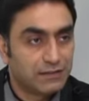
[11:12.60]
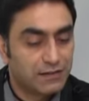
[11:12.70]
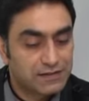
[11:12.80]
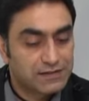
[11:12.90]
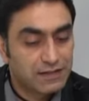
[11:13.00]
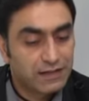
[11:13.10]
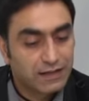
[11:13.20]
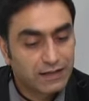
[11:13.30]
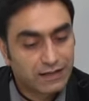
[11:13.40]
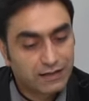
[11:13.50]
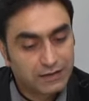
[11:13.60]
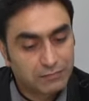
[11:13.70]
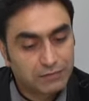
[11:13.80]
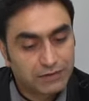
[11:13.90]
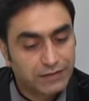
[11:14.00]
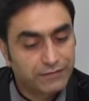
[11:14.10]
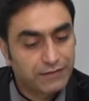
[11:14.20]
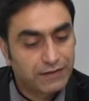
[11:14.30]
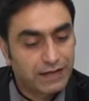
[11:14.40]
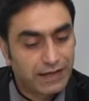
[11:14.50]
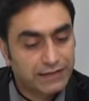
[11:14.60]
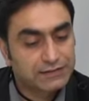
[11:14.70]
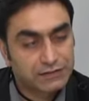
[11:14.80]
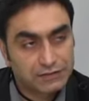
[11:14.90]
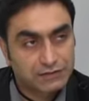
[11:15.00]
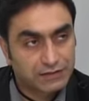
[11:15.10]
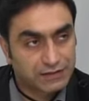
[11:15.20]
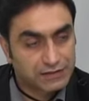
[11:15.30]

this belief entered the